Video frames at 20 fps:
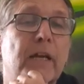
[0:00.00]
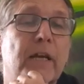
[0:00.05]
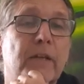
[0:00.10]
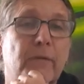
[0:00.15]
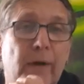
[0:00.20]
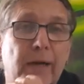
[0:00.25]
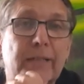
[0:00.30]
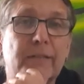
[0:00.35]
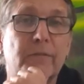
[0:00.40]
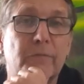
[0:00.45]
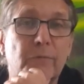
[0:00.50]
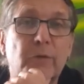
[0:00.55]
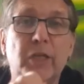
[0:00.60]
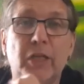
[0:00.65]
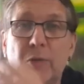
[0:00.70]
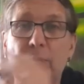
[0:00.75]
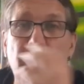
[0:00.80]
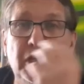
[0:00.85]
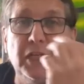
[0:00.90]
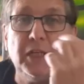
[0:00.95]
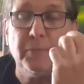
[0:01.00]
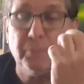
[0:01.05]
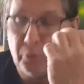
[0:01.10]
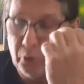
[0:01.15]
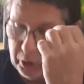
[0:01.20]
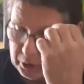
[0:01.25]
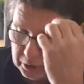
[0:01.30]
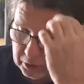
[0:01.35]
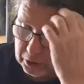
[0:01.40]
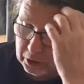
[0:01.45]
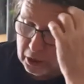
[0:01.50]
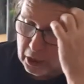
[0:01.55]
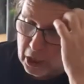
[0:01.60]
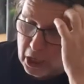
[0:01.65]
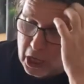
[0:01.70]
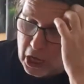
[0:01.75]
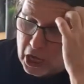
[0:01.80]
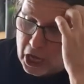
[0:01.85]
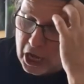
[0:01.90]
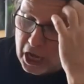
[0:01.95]
Right? Really, really important.
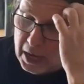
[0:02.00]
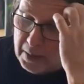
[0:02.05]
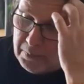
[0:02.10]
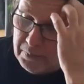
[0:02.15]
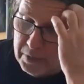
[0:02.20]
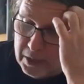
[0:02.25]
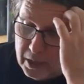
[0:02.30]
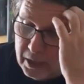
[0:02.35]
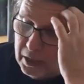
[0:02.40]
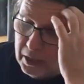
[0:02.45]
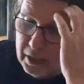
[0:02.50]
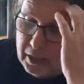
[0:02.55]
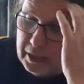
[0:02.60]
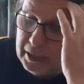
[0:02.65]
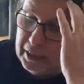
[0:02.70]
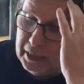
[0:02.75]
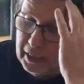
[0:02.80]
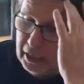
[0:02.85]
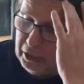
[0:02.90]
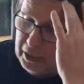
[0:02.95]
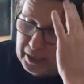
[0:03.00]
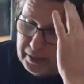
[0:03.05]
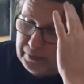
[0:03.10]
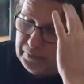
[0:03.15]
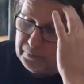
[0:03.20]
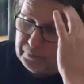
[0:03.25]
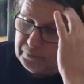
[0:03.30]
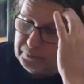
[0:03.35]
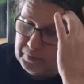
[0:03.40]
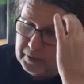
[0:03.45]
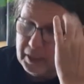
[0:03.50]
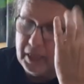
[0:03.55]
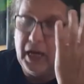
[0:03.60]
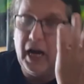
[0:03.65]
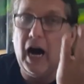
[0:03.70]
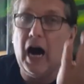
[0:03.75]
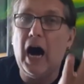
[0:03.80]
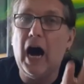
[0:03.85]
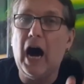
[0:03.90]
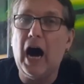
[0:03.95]
Um, again,
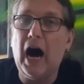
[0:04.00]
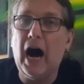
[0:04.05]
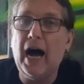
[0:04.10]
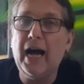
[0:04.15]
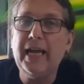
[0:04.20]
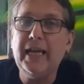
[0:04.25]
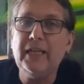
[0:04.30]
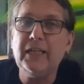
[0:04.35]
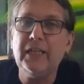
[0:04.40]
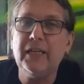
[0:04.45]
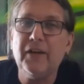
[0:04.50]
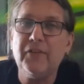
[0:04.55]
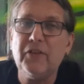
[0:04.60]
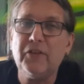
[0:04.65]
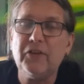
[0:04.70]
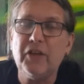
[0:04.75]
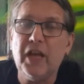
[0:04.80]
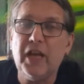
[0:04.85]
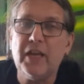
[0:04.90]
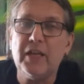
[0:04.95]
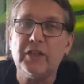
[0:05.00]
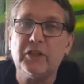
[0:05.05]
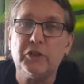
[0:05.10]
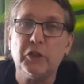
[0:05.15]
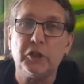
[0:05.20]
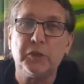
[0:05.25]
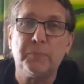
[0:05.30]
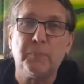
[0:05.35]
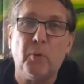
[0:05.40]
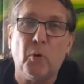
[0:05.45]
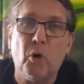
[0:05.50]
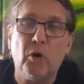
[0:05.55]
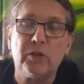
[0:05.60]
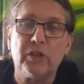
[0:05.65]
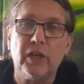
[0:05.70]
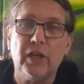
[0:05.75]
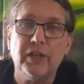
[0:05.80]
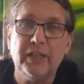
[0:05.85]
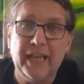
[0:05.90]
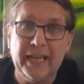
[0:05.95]
I the other day just
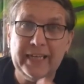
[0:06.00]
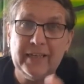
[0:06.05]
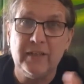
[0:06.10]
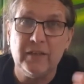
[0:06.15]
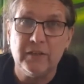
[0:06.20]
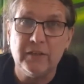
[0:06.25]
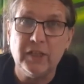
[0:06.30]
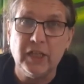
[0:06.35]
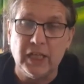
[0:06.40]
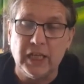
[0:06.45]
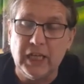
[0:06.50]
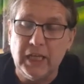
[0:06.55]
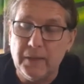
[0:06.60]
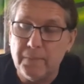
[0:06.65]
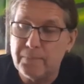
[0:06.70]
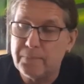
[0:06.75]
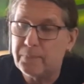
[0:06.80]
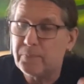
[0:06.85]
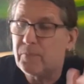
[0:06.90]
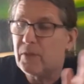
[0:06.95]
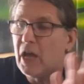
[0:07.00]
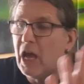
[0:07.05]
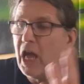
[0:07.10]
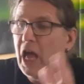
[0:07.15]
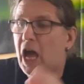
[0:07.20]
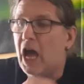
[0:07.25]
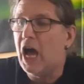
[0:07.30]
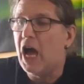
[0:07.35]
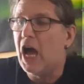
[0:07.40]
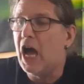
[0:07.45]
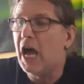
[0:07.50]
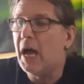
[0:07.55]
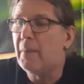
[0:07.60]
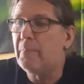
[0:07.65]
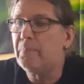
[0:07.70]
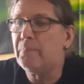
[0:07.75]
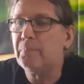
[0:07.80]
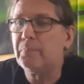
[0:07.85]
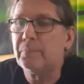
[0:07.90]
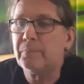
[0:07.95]
bought nettle tea.
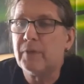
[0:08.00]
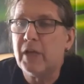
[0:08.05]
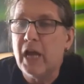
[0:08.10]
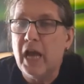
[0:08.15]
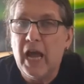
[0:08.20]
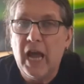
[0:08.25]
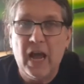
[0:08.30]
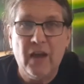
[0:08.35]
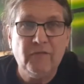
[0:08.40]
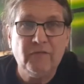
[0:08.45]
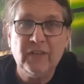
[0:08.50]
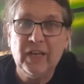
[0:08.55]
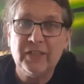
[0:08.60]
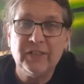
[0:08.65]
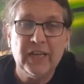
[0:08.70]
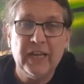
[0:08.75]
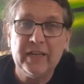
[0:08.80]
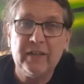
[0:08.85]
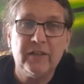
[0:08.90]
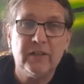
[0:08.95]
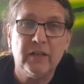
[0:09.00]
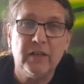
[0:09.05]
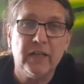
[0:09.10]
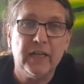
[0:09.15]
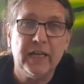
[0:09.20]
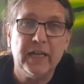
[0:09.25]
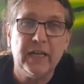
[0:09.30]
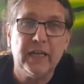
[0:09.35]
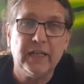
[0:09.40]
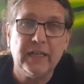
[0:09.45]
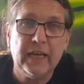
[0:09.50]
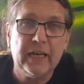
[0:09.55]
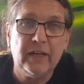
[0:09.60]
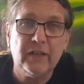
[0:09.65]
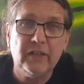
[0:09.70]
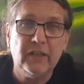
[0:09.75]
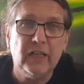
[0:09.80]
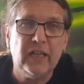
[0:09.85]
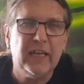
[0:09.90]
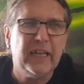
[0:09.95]
Um, haven't had nettle, eh, nettle
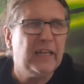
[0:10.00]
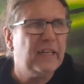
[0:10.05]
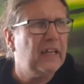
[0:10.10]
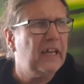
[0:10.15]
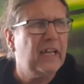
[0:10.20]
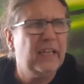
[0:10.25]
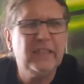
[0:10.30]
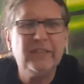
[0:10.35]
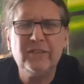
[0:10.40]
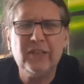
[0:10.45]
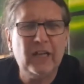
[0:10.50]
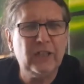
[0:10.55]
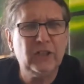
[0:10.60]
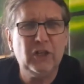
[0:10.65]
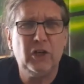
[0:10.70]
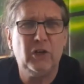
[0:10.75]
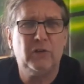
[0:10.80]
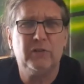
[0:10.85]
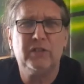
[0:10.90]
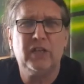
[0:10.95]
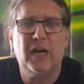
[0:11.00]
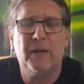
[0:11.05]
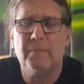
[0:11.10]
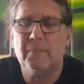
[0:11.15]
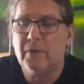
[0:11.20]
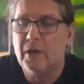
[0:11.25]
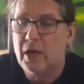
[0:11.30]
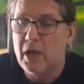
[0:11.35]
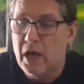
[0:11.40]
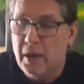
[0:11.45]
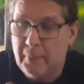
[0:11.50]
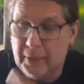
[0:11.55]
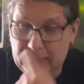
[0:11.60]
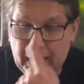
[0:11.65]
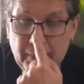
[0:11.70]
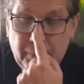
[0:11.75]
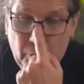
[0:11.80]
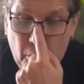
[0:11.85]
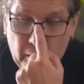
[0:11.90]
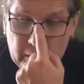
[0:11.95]
tea in, in such a long time, but
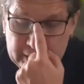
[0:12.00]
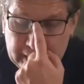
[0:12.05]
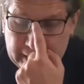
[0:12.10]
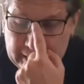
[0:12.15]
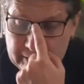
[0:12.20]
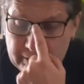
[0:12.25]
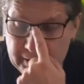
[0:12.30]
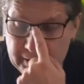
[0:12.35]
I bought nettle